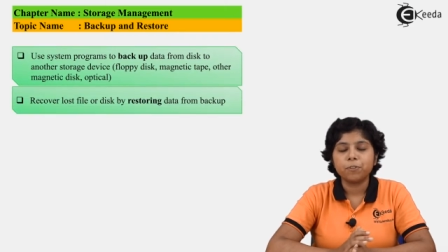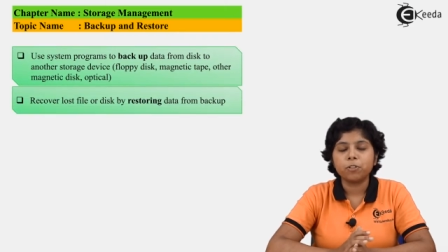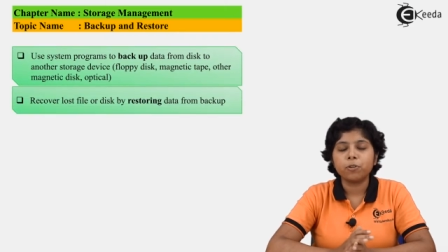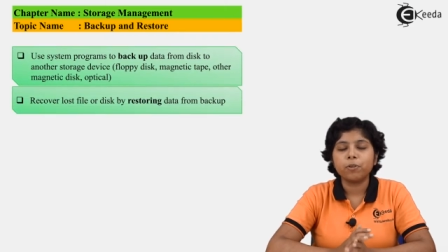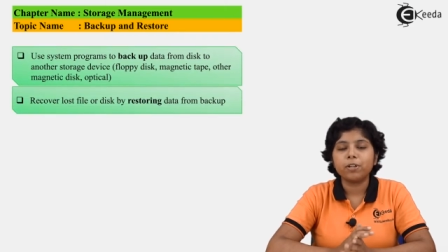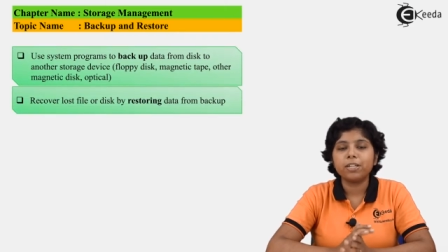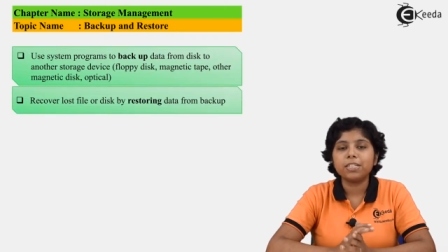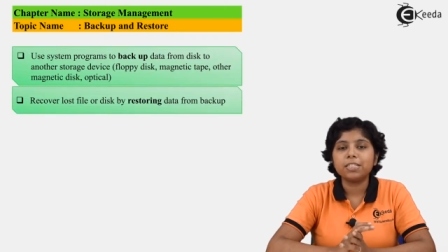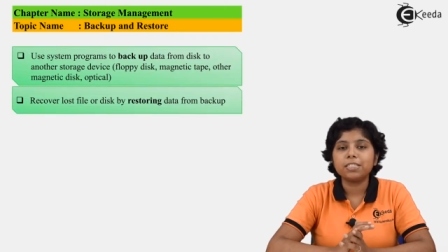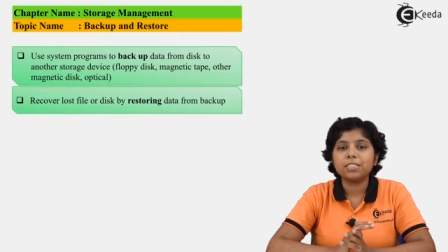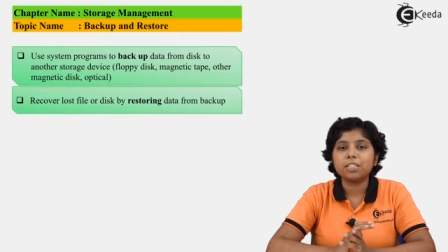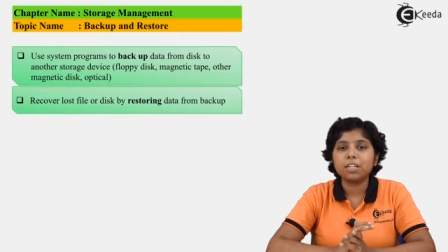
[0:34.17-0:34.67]
So
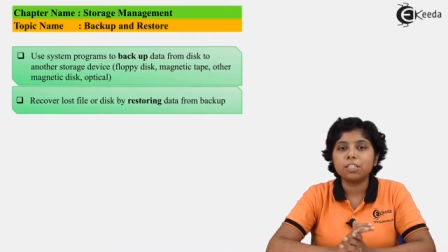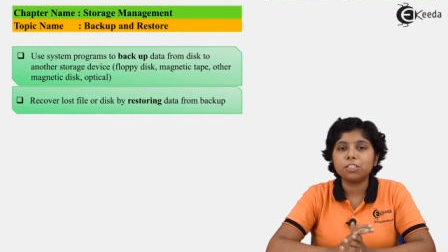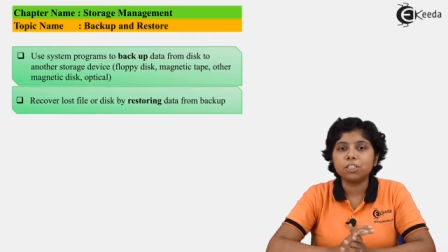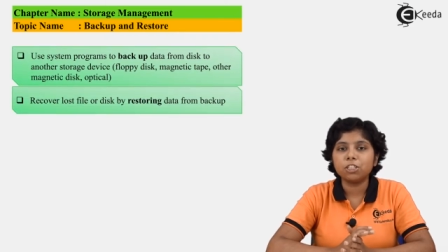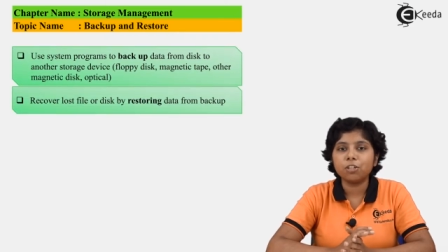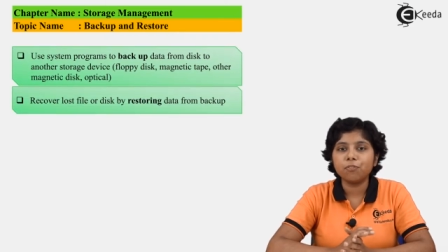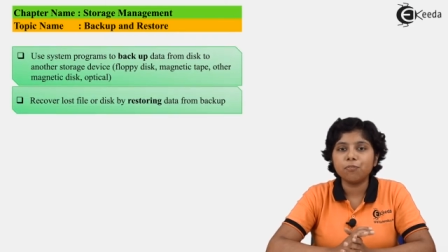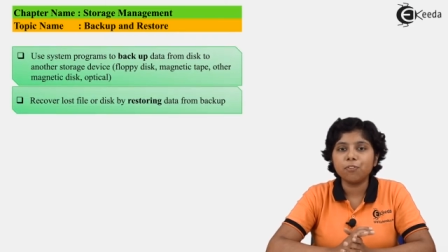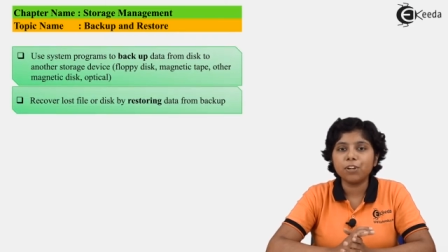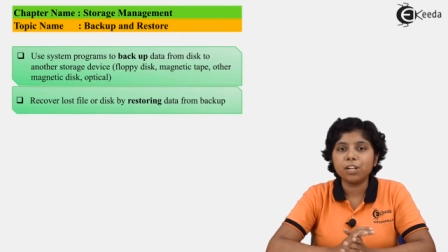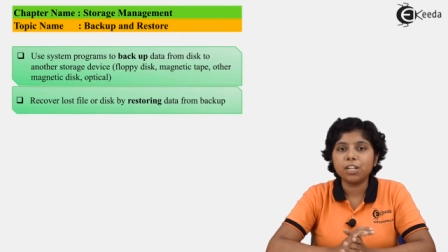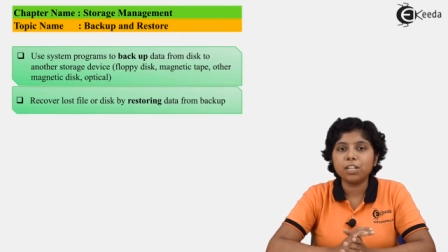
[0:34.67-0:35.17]
in such
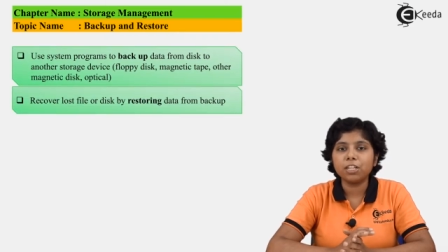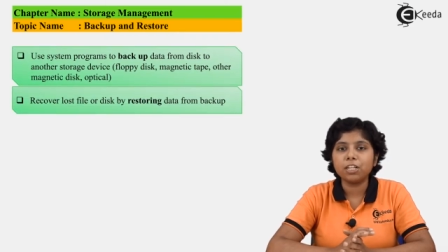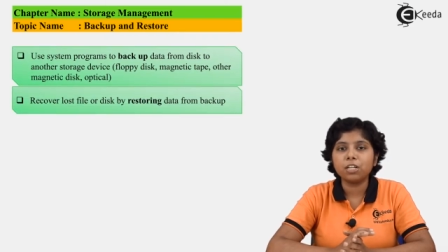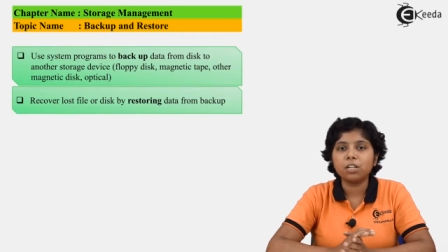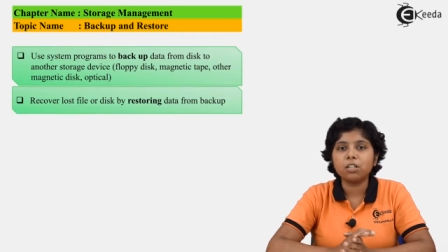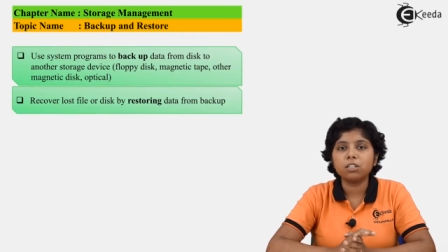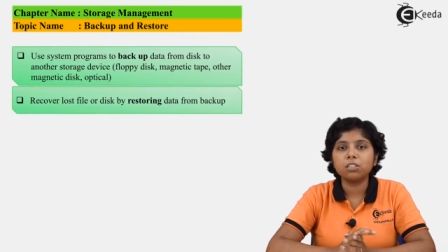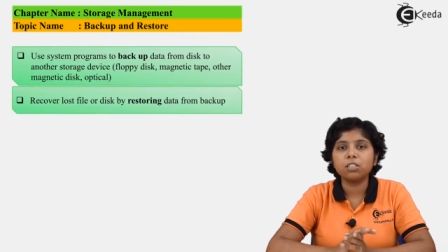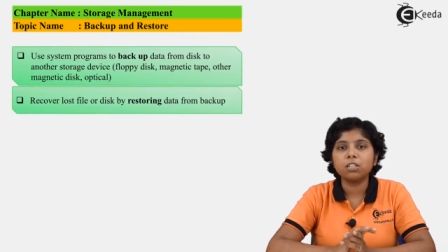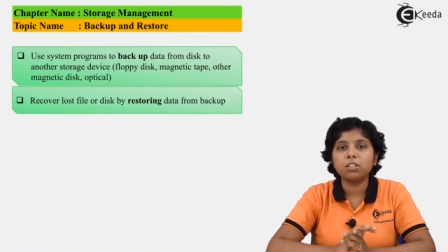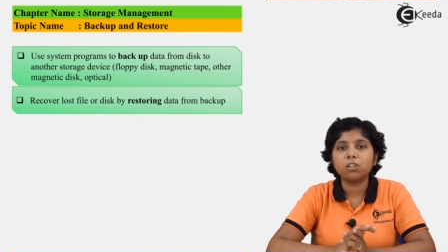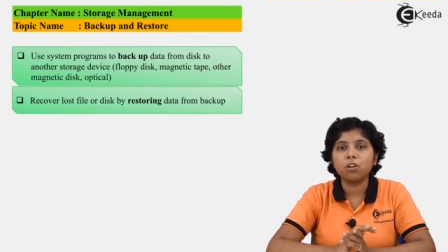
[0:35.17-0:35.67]
a
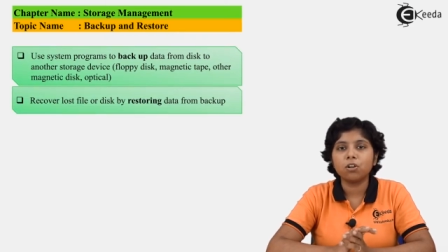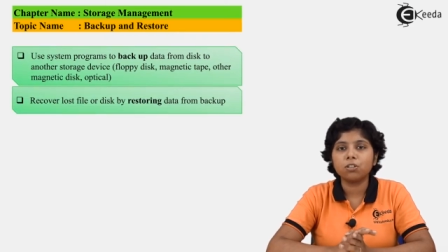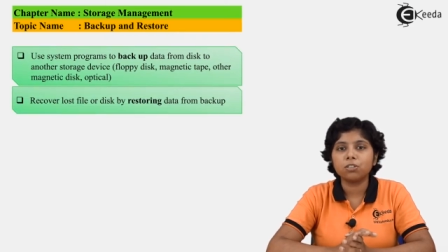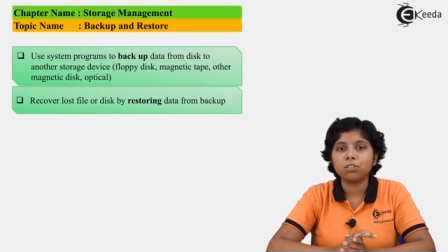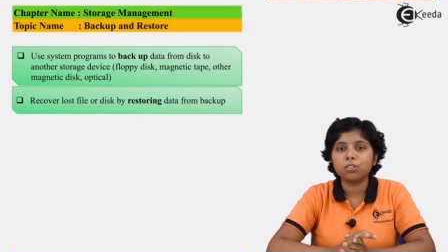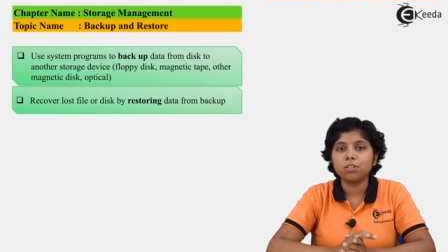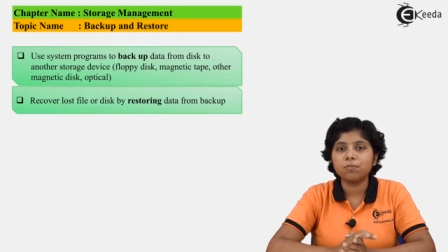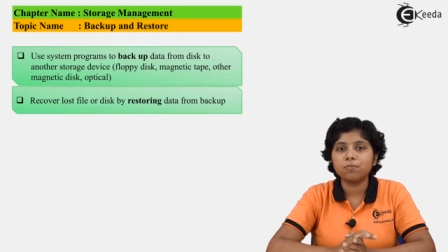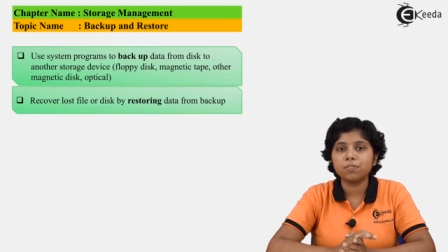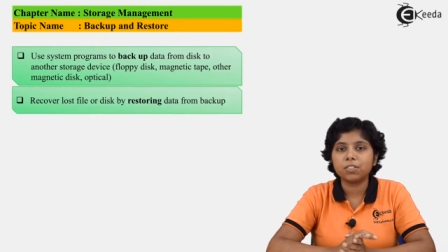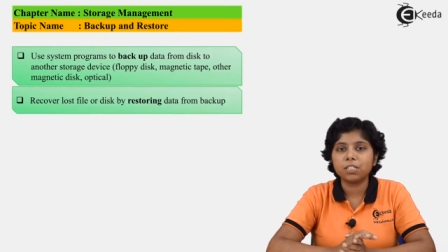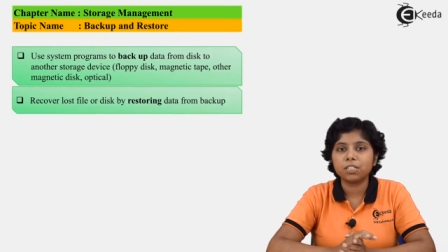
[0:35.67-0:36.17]
failure, the
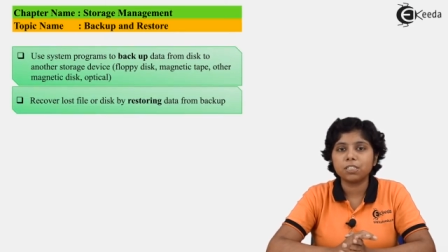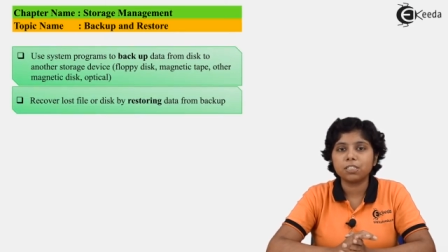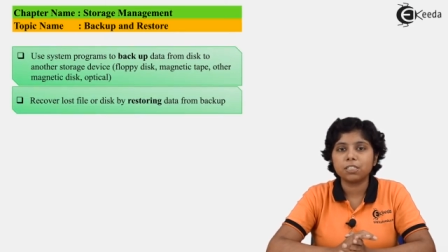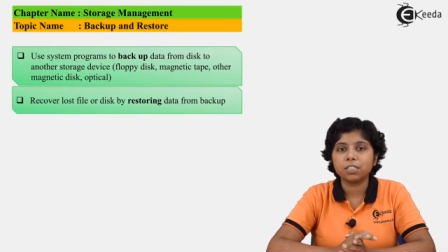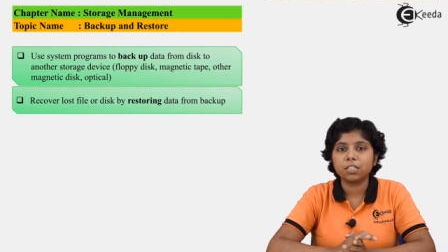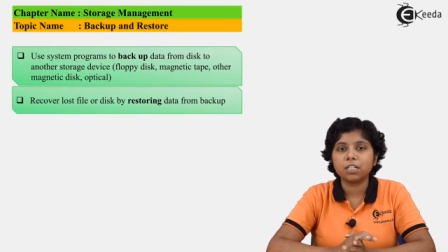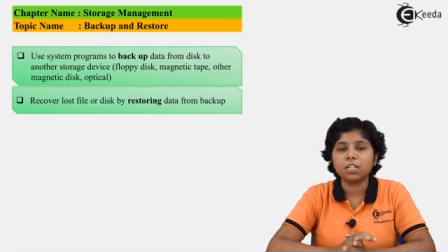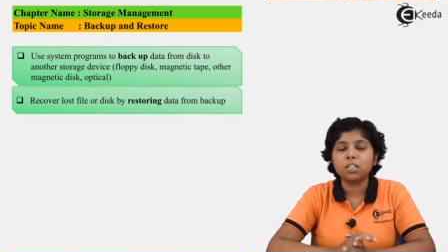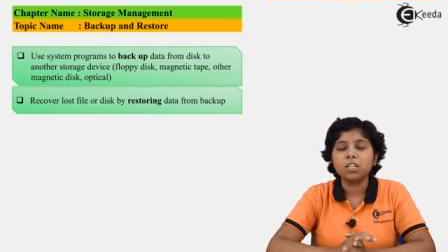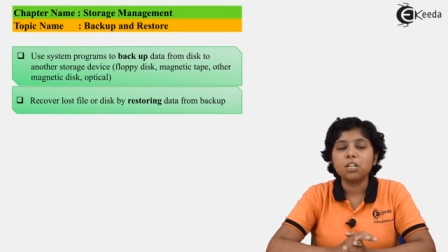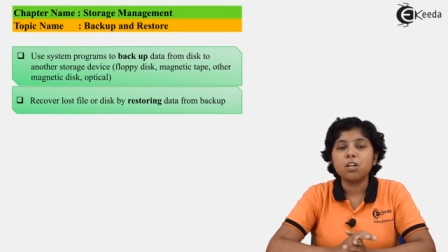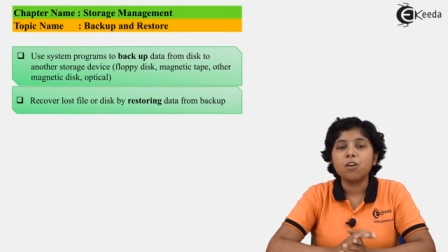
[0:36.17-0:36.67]
loss of
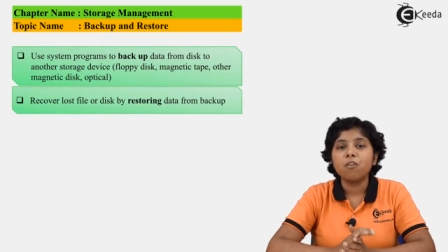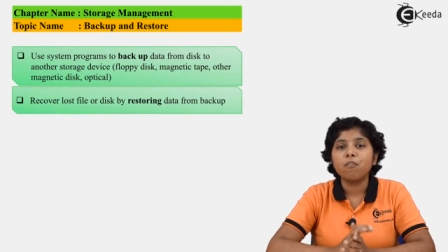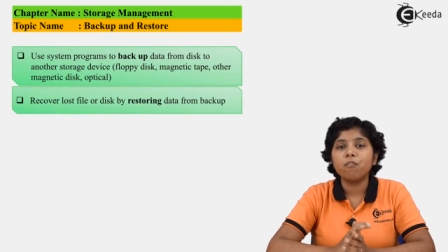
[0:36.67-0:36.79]
data